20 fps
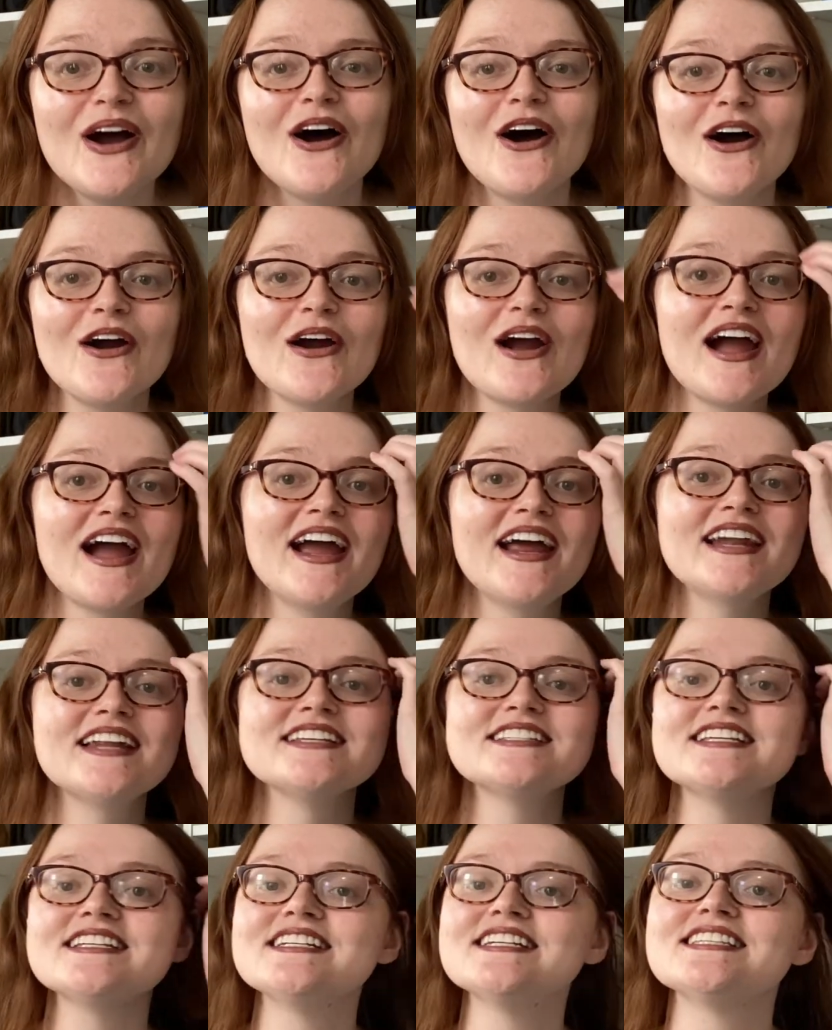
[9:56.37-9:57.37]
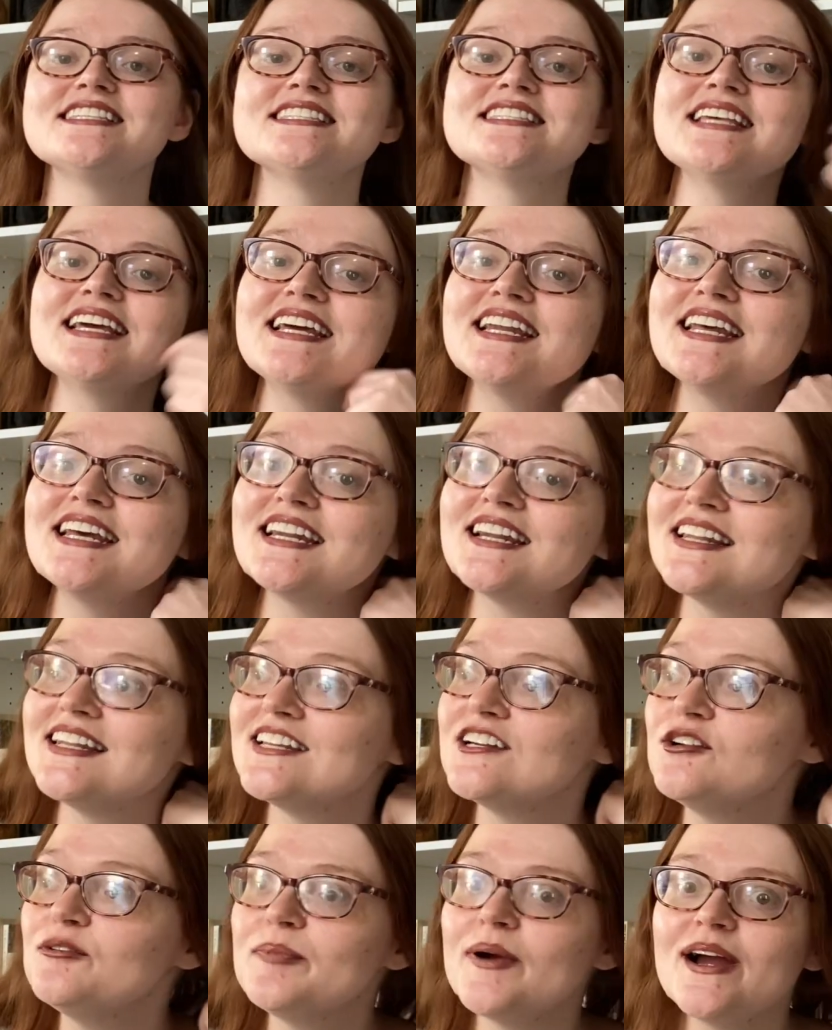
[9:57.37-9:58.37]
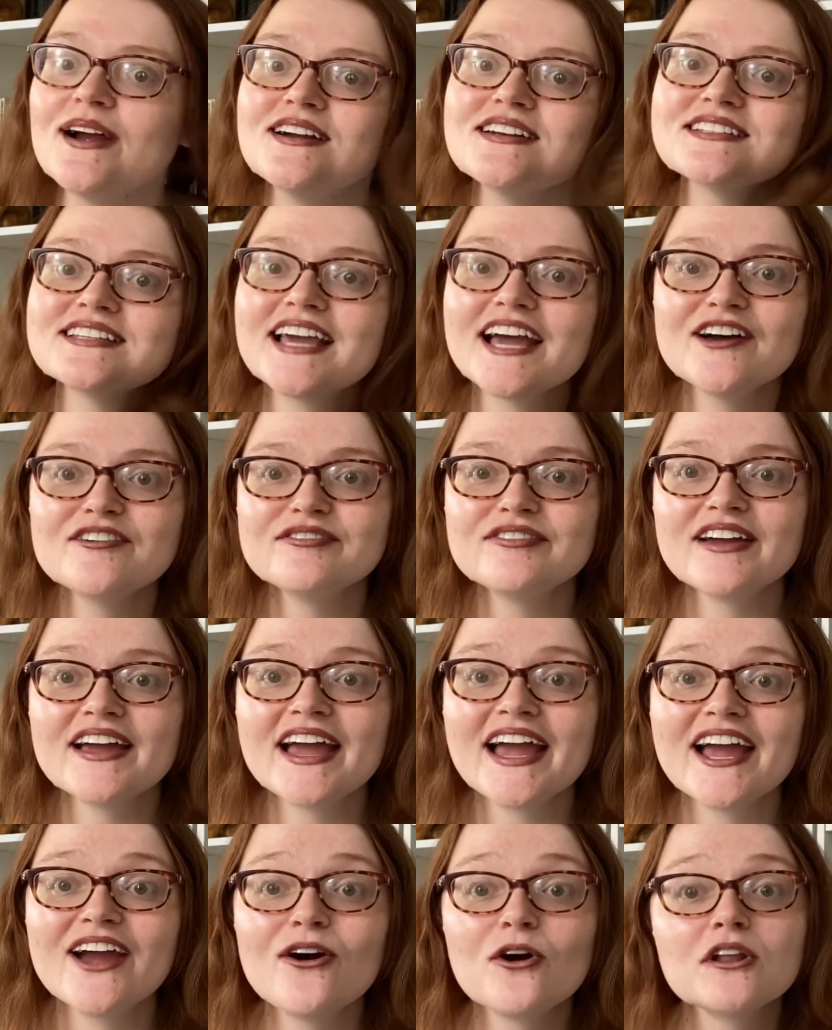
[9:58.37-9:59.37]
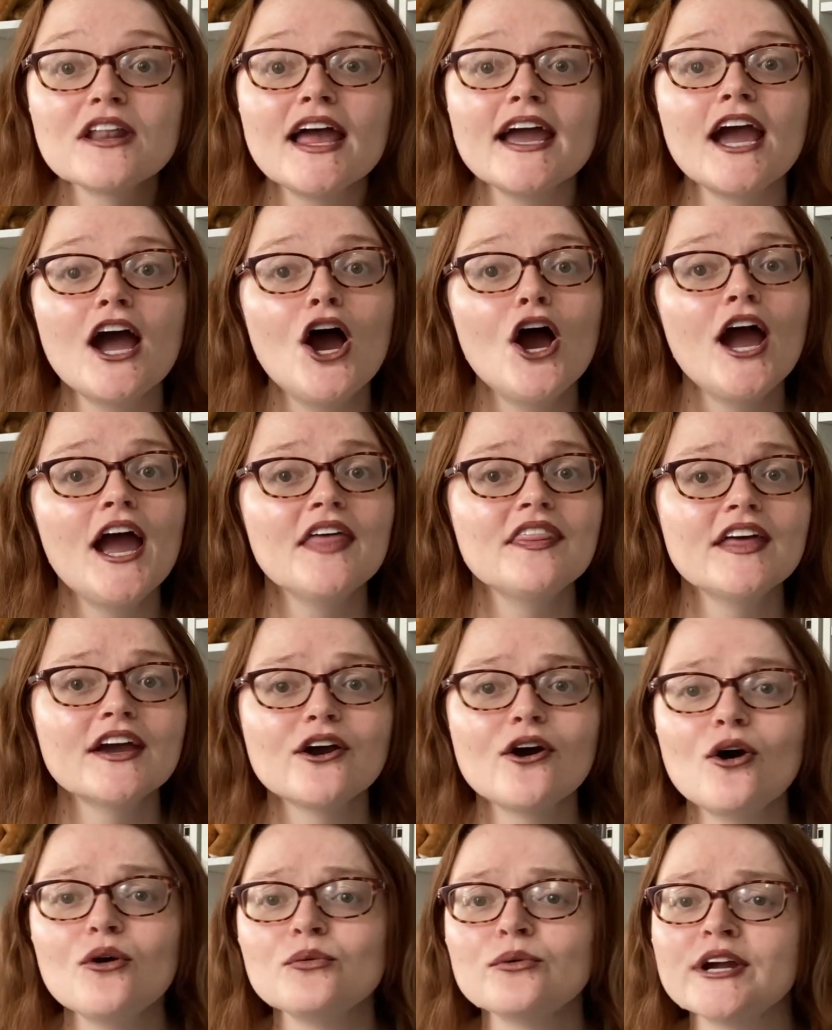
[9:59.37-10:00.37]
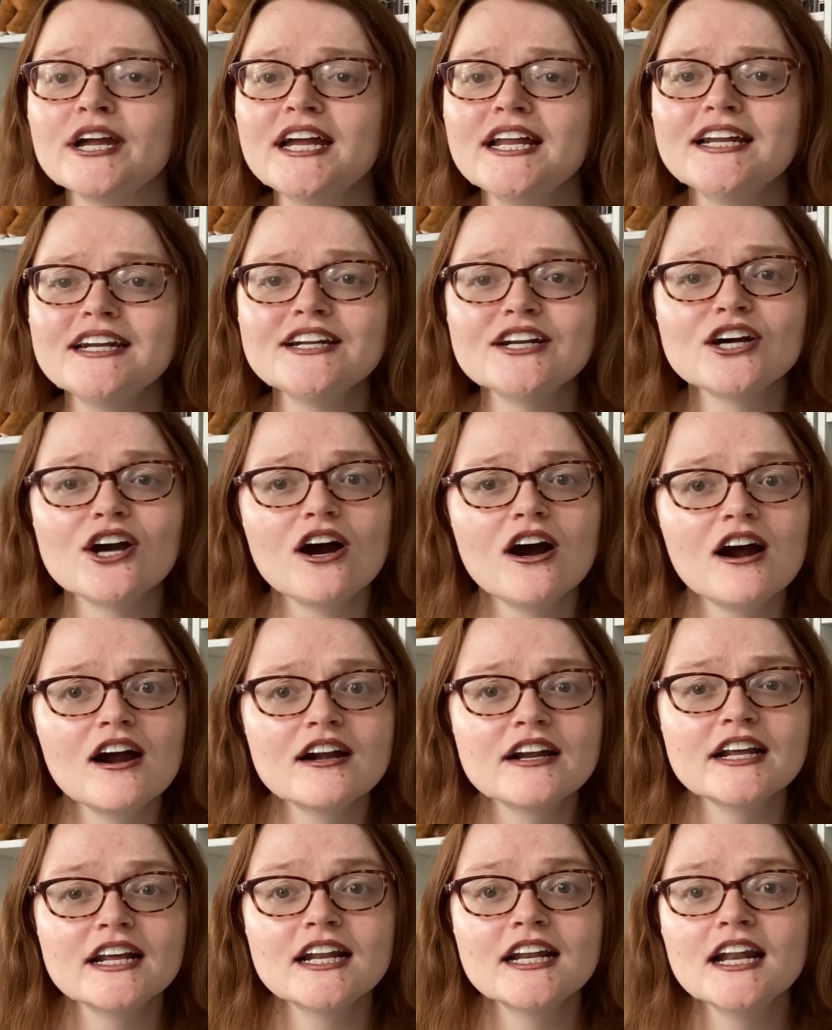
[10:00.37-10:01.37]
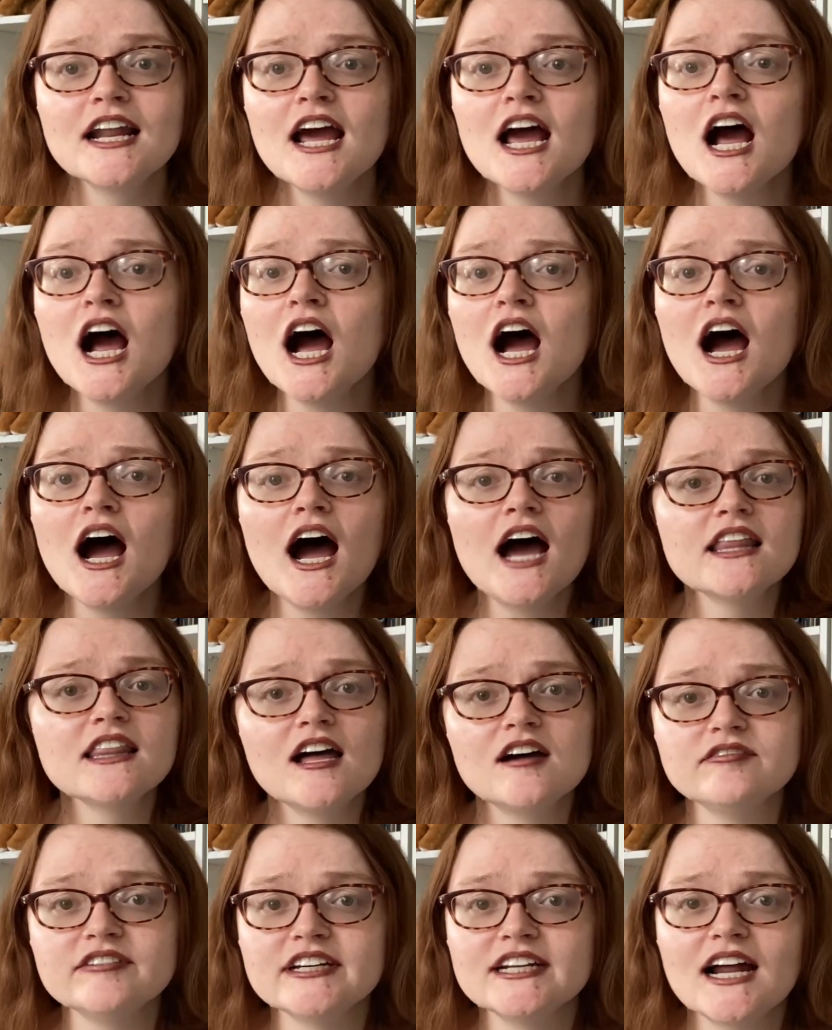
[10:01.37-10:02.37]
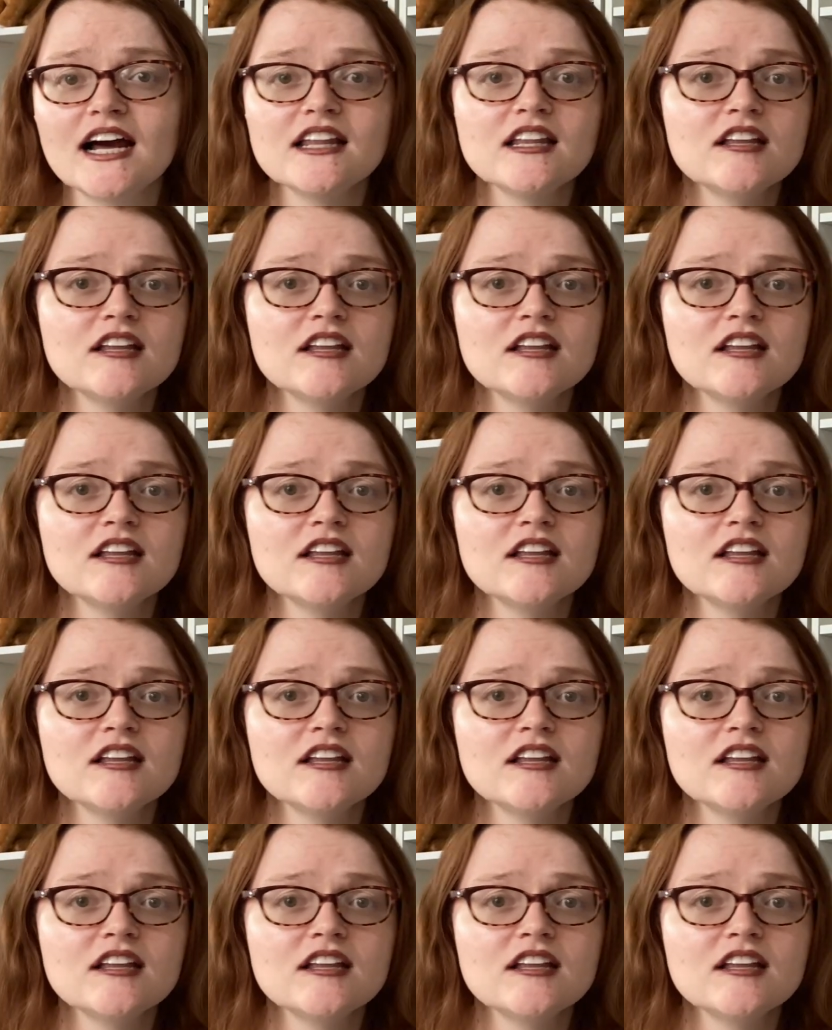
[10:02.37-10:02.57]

all right? Is it just sit in a little Paris cafe or like, and then go read in a garden? I love it. I